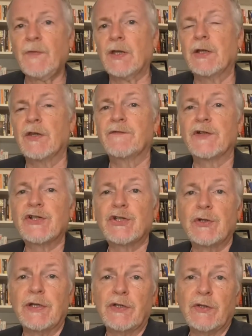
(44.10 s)
Now, the first
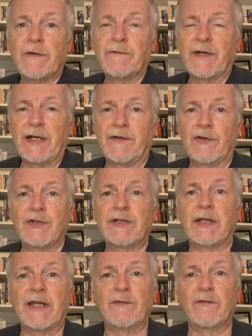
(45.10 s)
unit, Unit 500
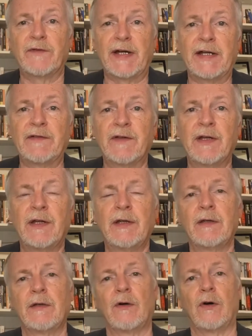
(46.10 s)
at level 5,
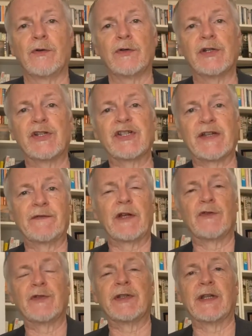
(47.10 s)
or Unit
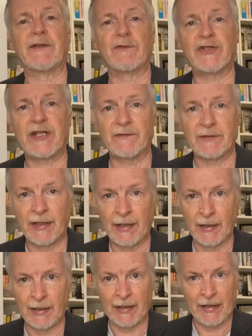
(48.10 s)
700 at level 7,
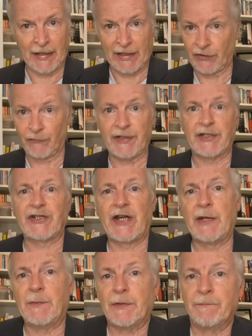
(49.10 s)
is a written
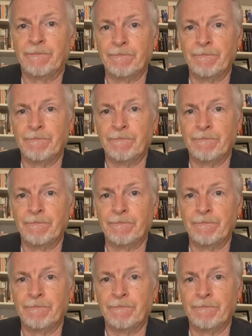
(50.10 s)
assignment.